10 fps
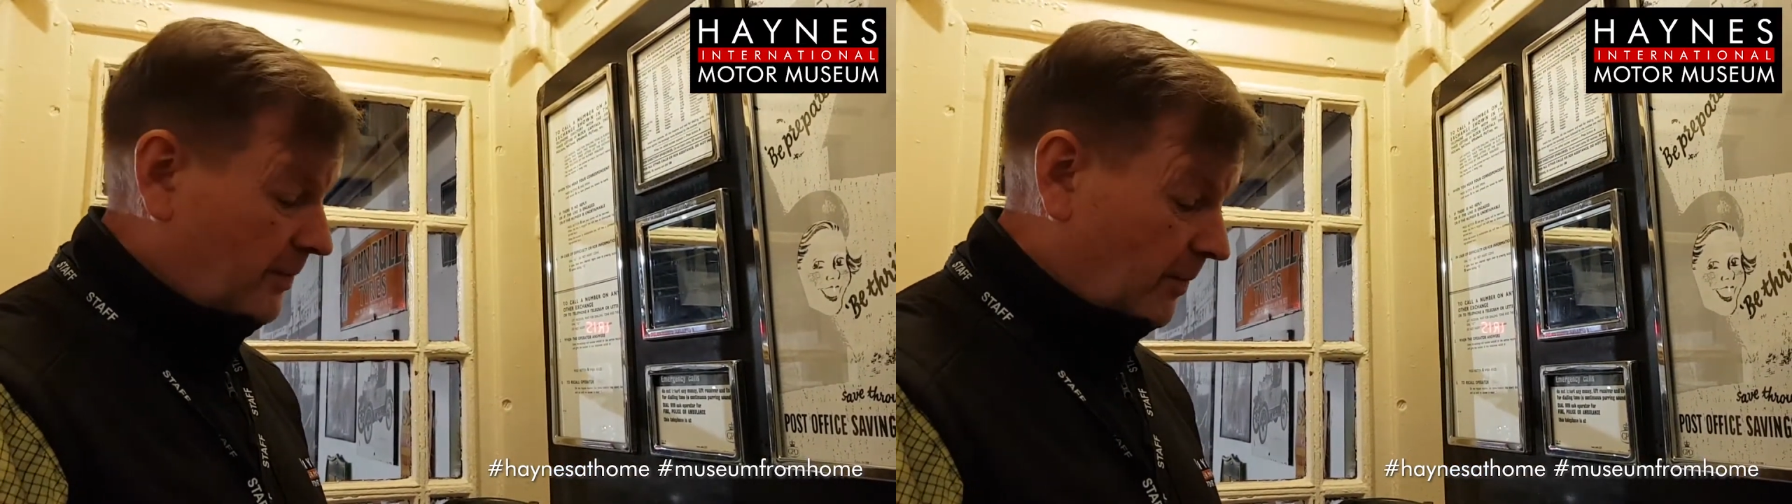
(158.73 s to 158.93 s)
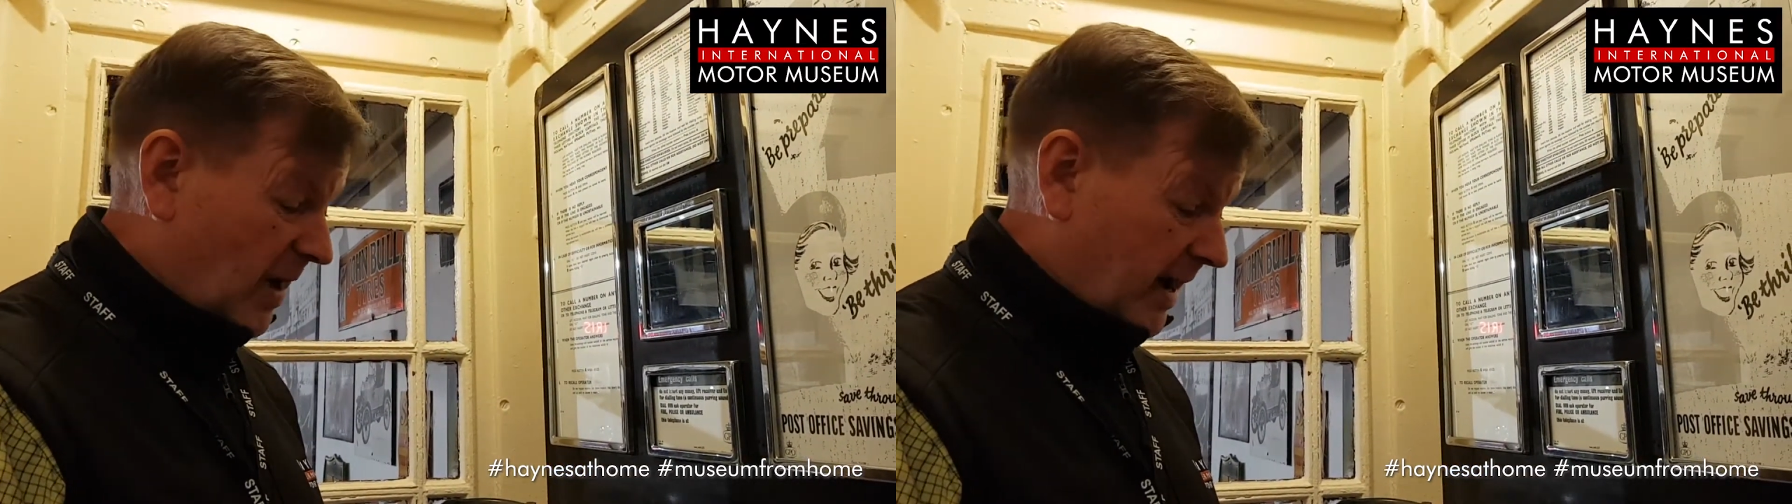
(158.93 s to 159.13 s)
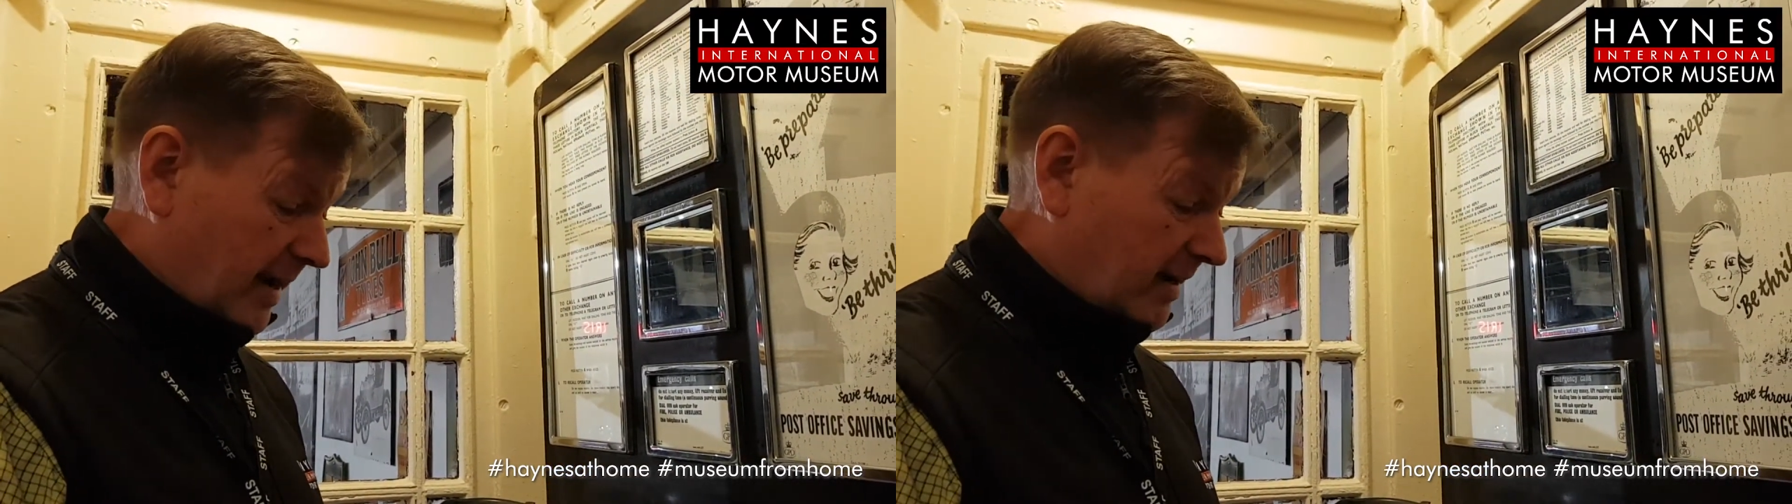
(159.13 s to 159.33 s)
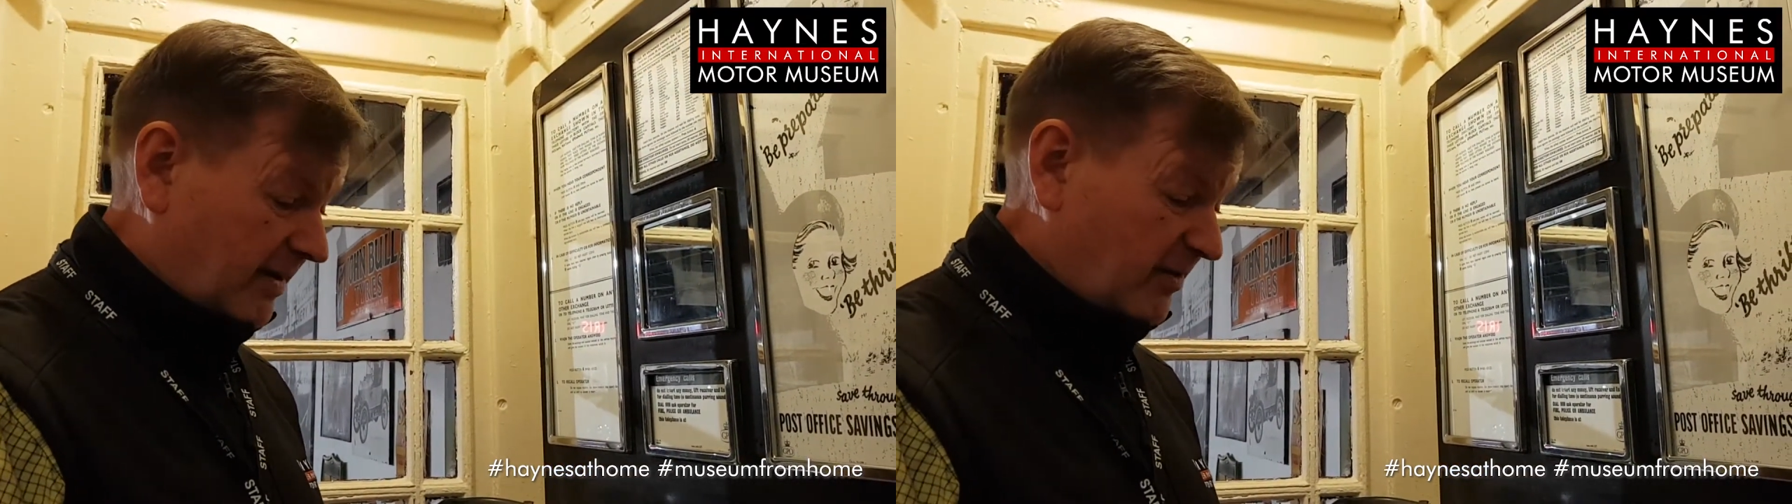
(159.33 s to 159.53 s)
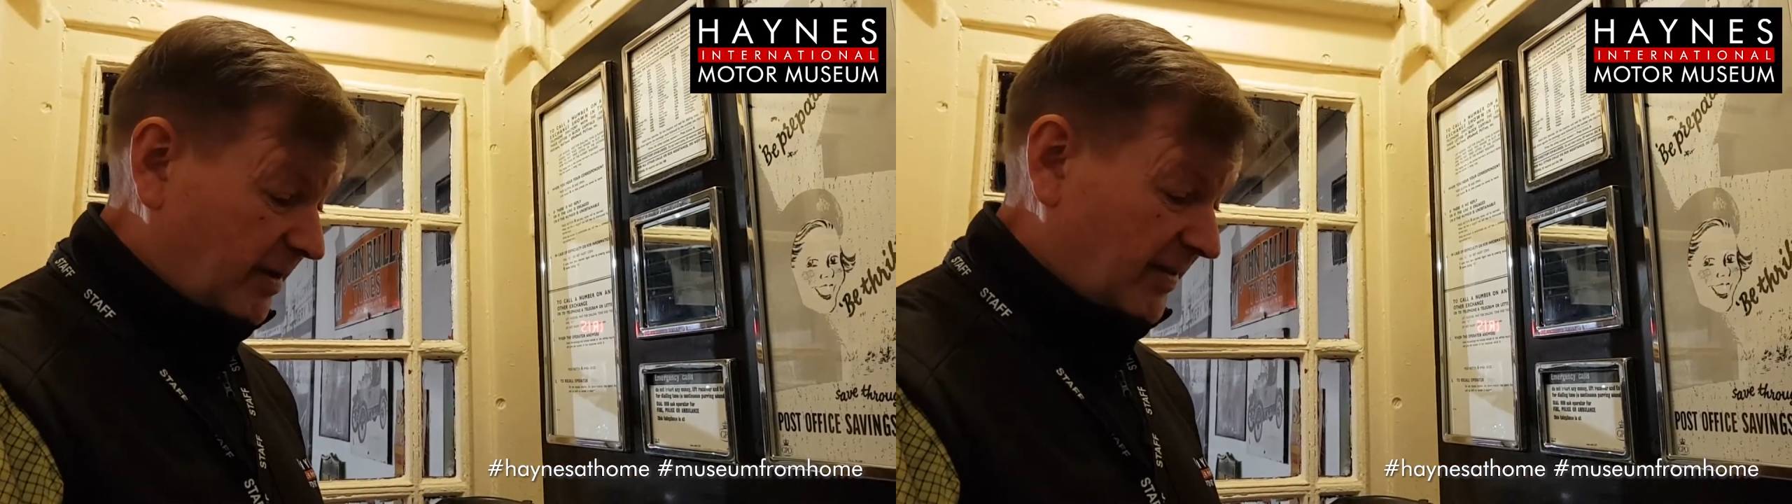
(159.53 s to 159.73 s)
when
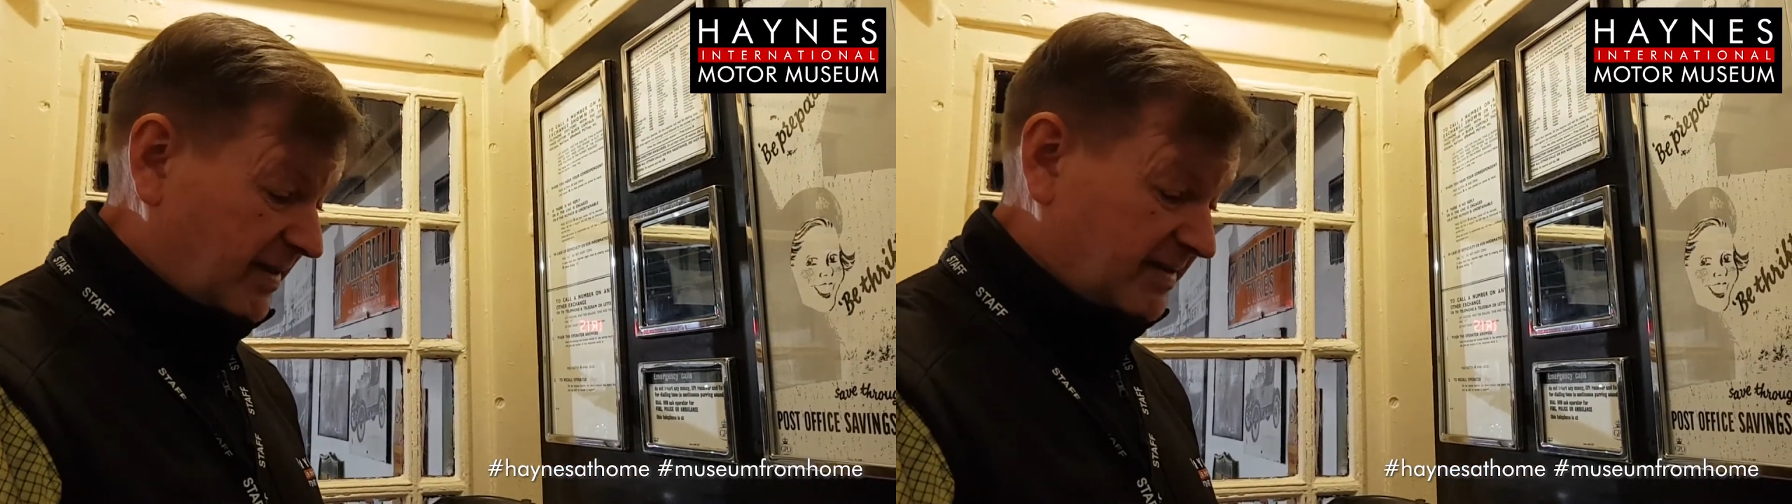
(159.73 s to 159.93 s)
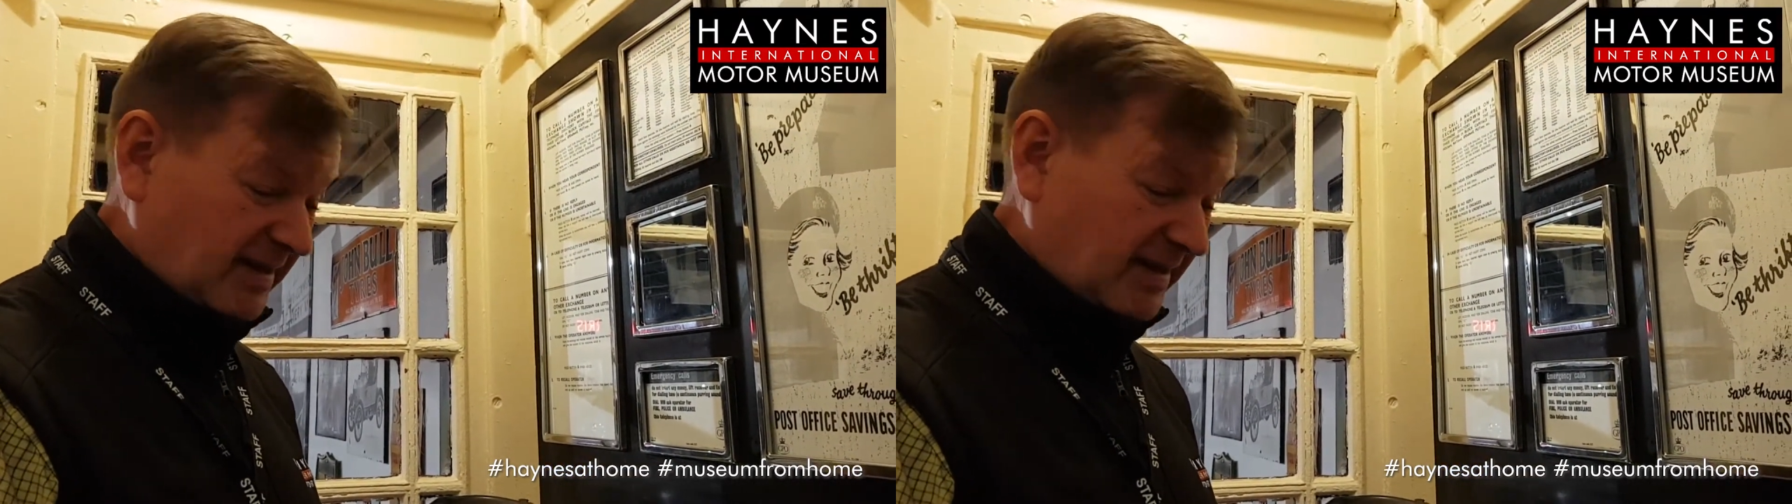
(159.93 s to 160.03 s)
you know these